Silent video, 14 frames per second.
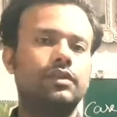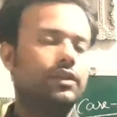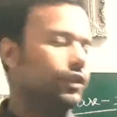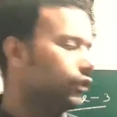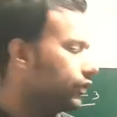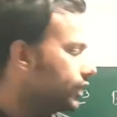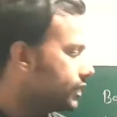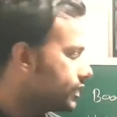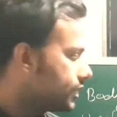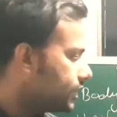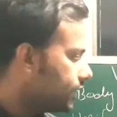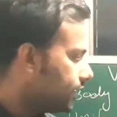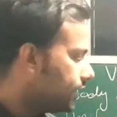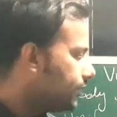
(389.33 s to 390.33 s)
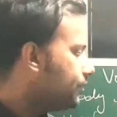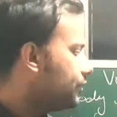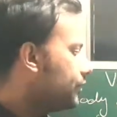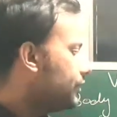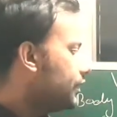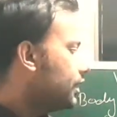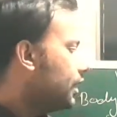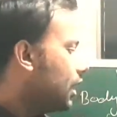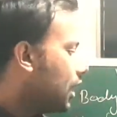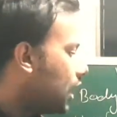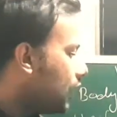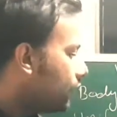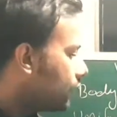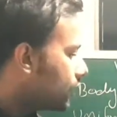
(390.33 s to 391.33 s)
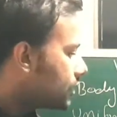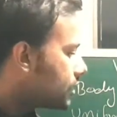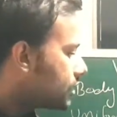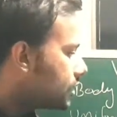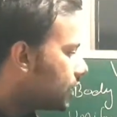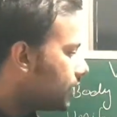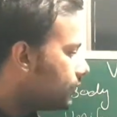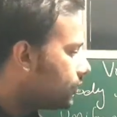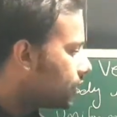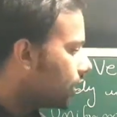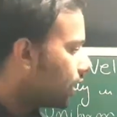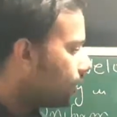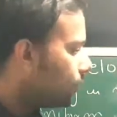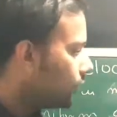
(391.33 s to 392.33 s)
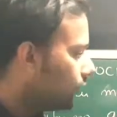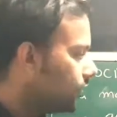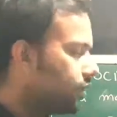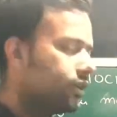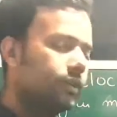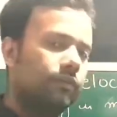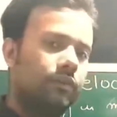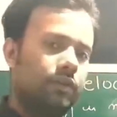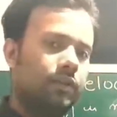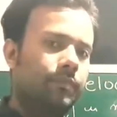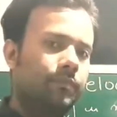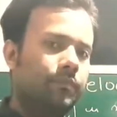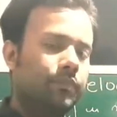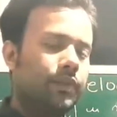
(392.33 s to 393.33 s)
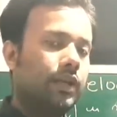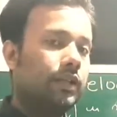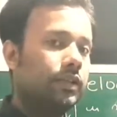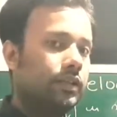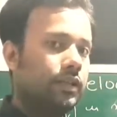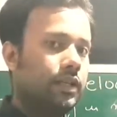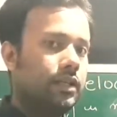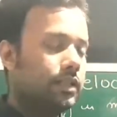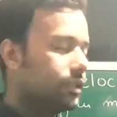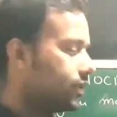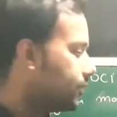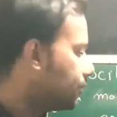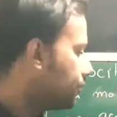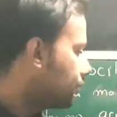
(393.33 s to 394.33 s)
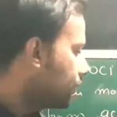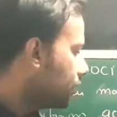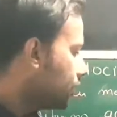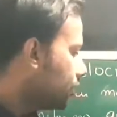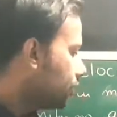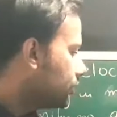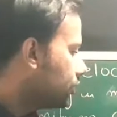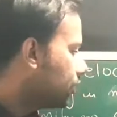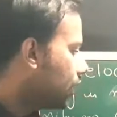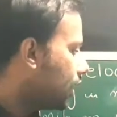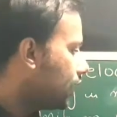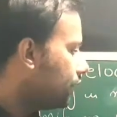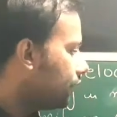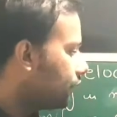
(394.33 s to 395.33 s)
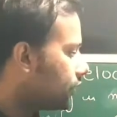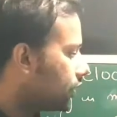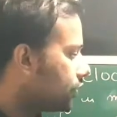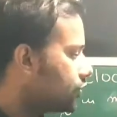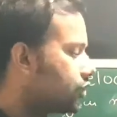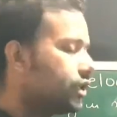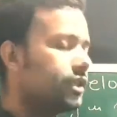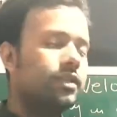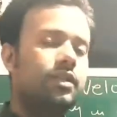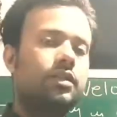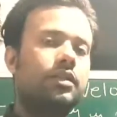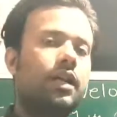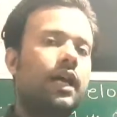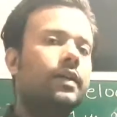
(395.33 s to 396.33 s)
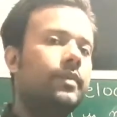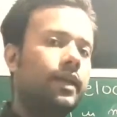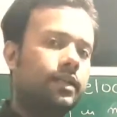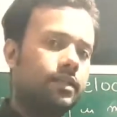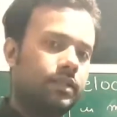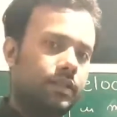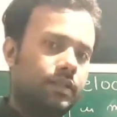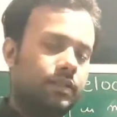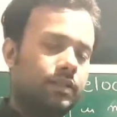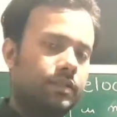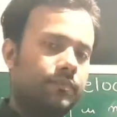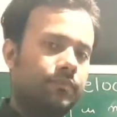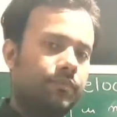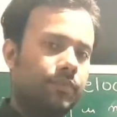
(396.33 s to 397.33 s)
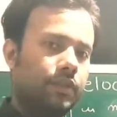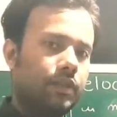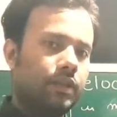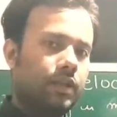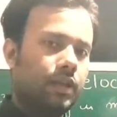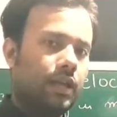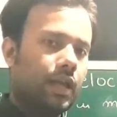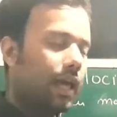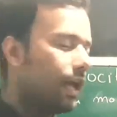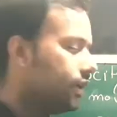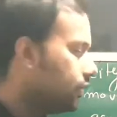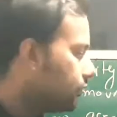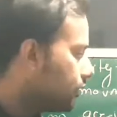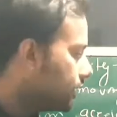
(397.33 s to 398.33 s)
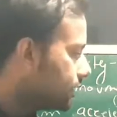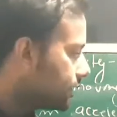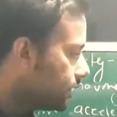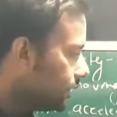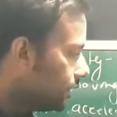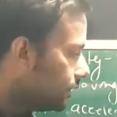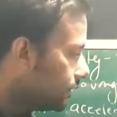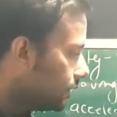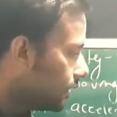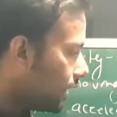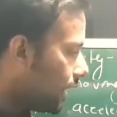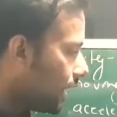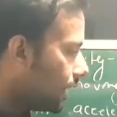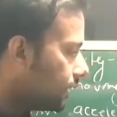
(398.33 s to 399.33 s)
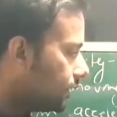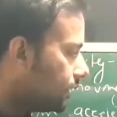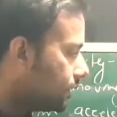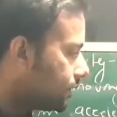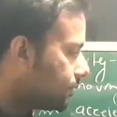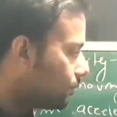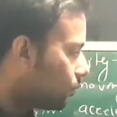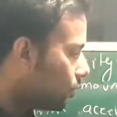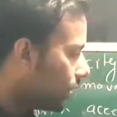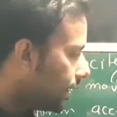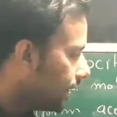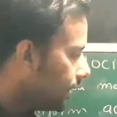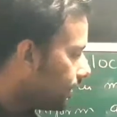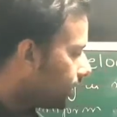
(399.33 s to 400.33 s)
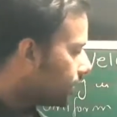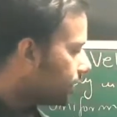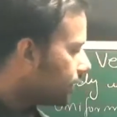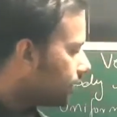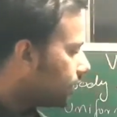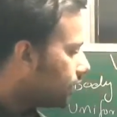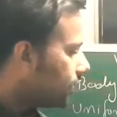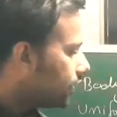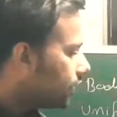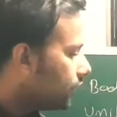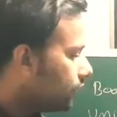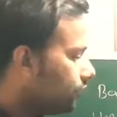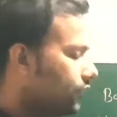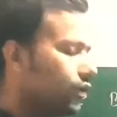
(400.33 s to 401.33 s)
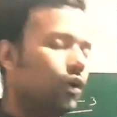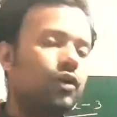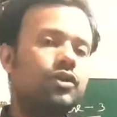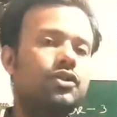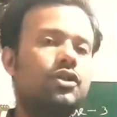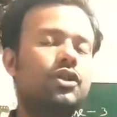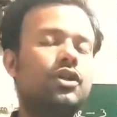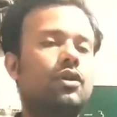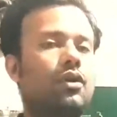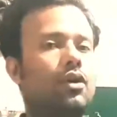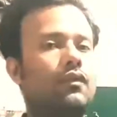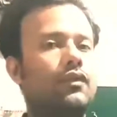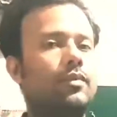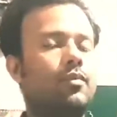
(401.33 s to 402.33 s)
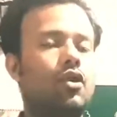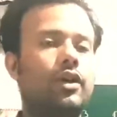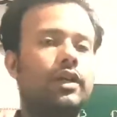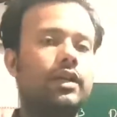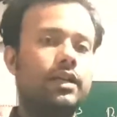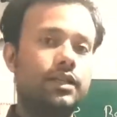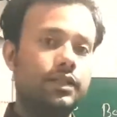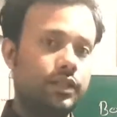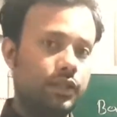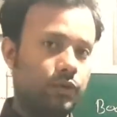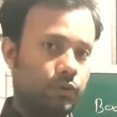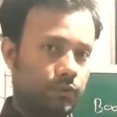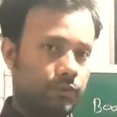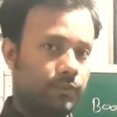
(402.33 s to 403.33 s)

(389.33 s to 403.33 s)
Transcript: You can see after some time of interval, this graph touches the time axis, and you can see here at this point velocity of the body is 0,